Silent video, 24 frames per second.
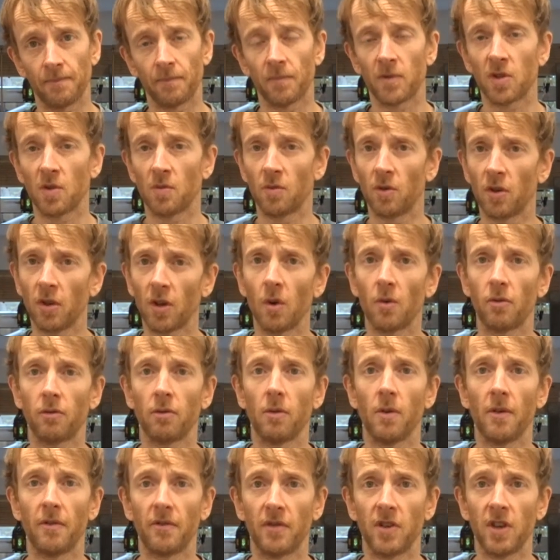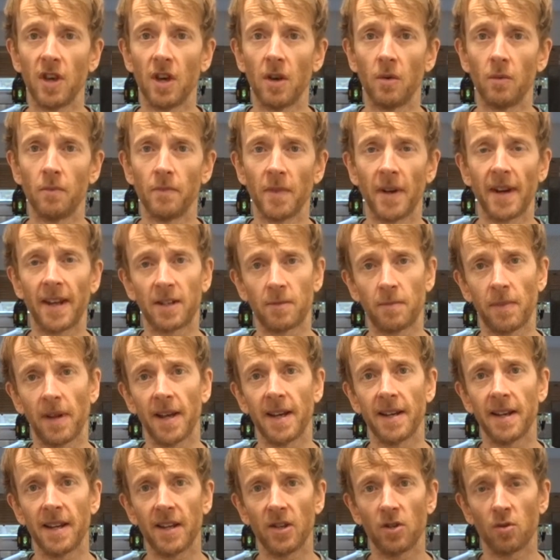So I'm going to go through a few and
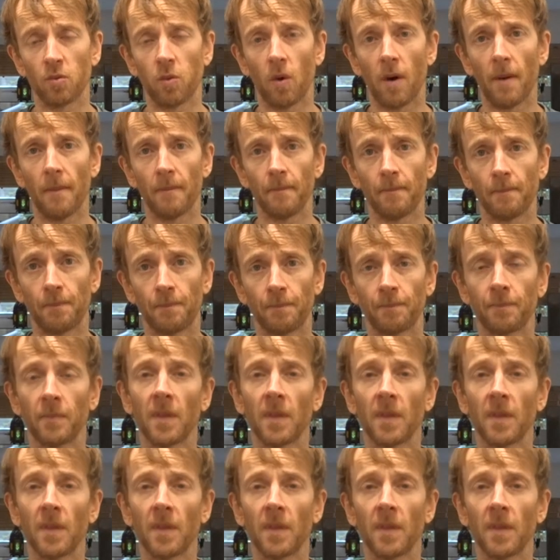explain each one.